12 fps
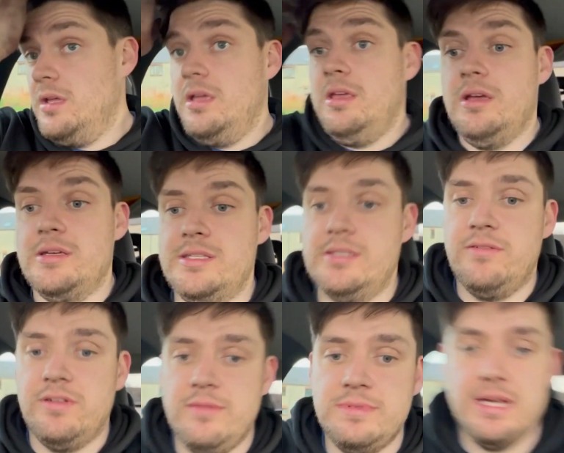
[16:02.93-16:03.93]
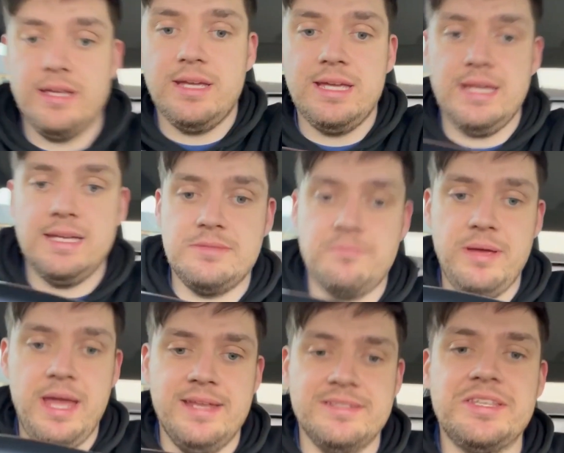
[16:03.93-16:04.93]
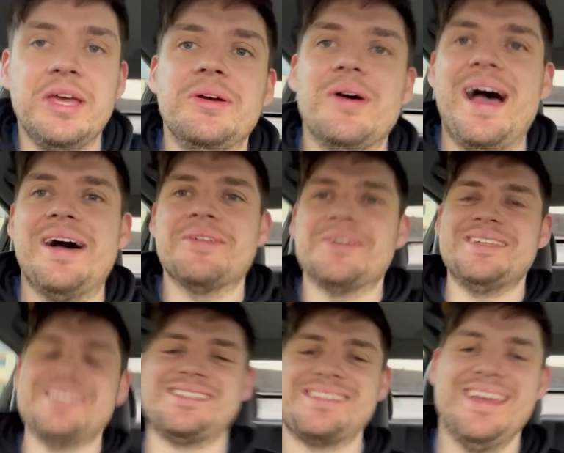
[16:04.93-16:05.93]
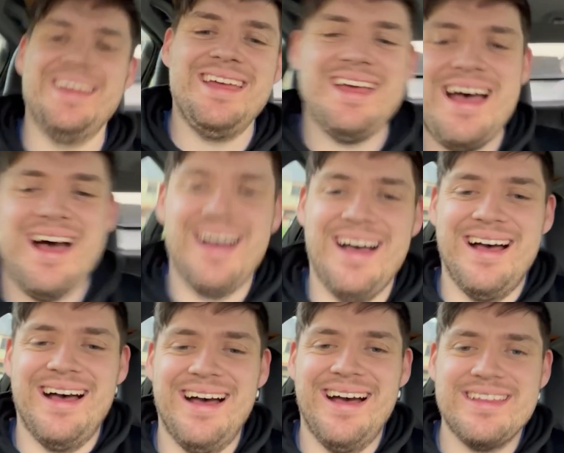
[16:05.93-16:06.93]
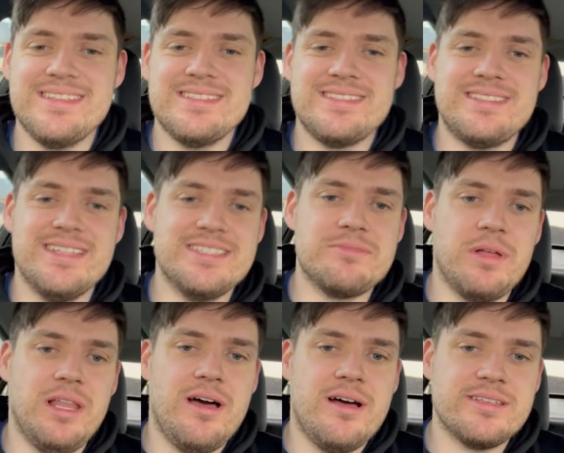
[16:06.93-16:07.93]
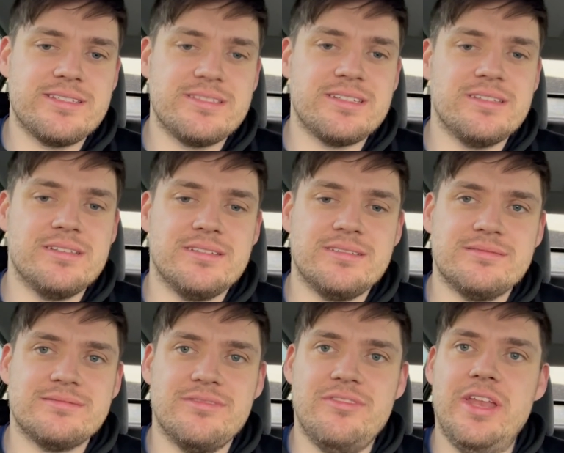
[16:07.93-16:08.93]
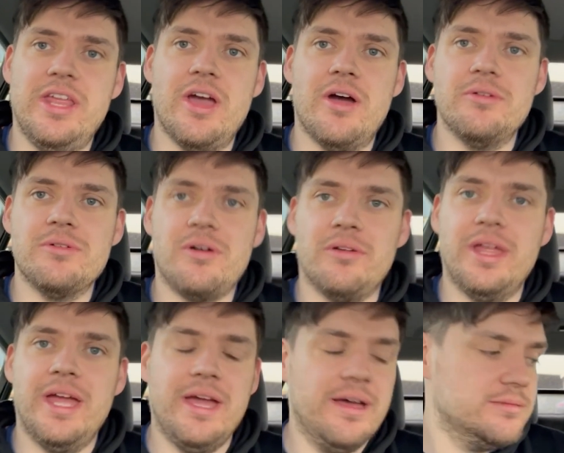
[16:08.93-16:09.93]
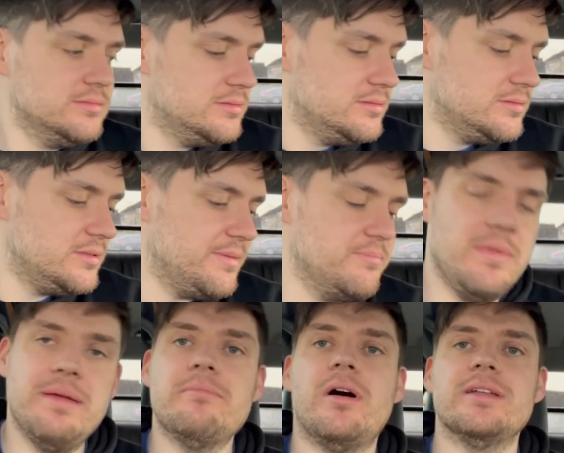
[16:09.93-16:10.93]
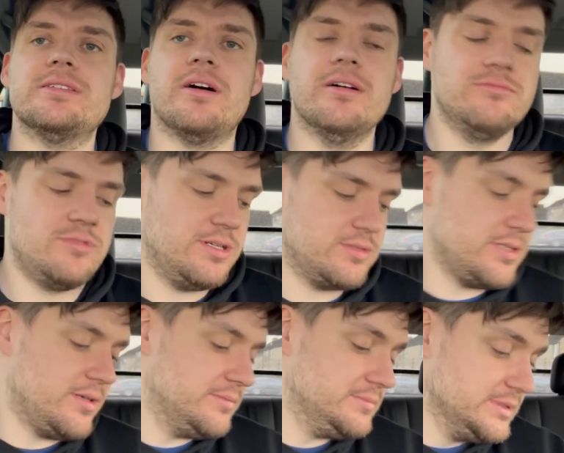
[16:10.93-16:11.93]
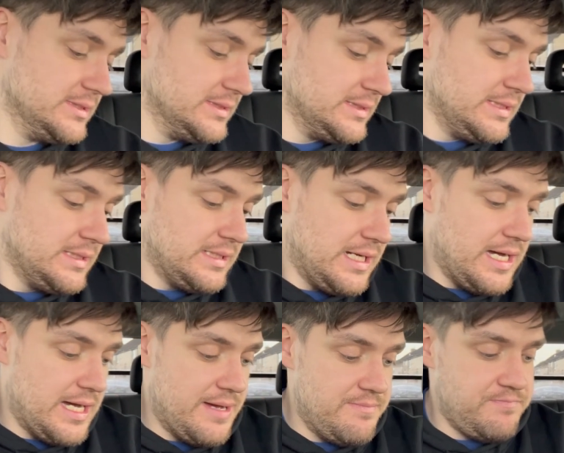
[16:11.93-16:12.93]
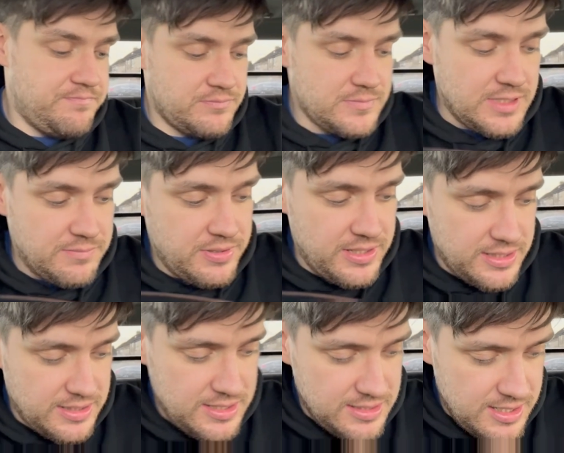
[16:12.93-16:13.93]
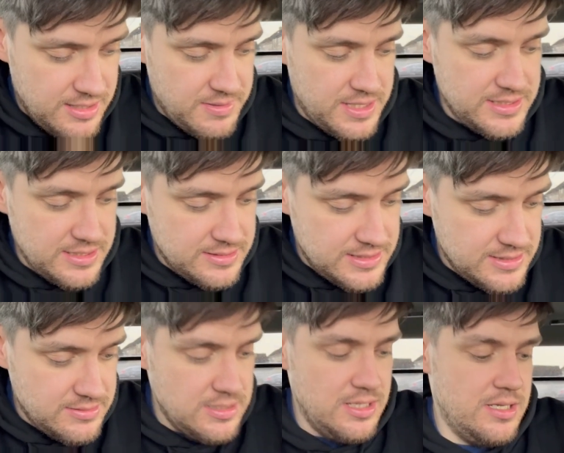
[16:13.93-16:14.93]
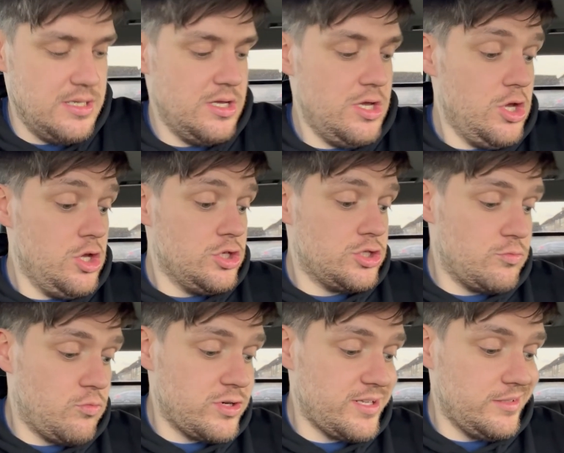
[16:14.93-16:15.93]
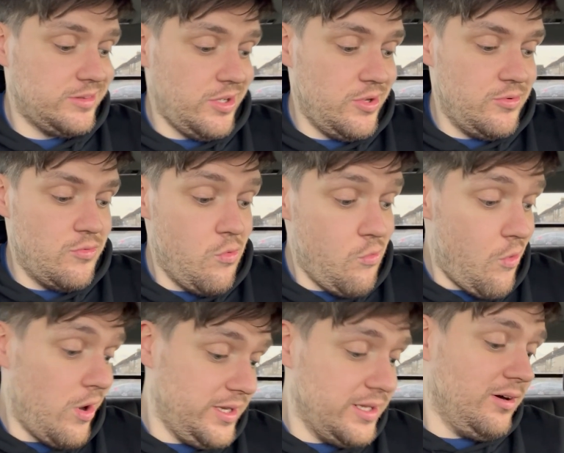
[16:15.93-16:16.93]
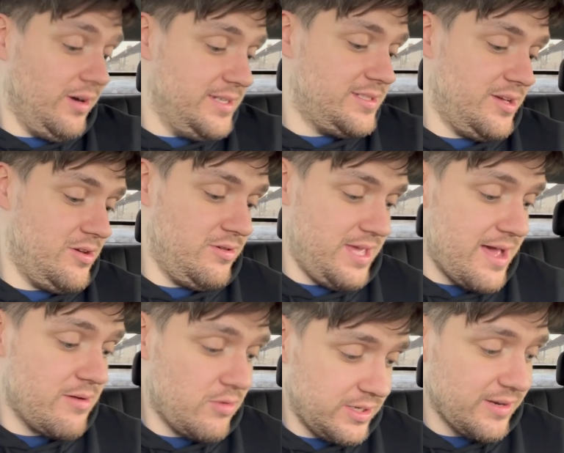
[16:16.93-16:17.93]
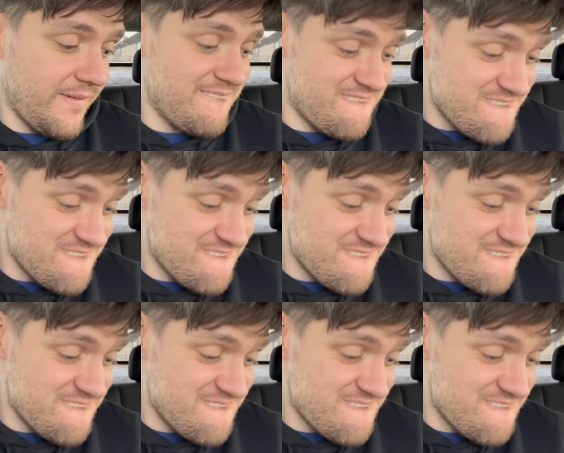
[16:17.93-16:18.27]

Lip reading: You guys deserve an update. It has been 2 hours since my last video on here in my time, real time. I'm gonna put that gear back down now. So what did I do? What did I do? Yeah, what did I do?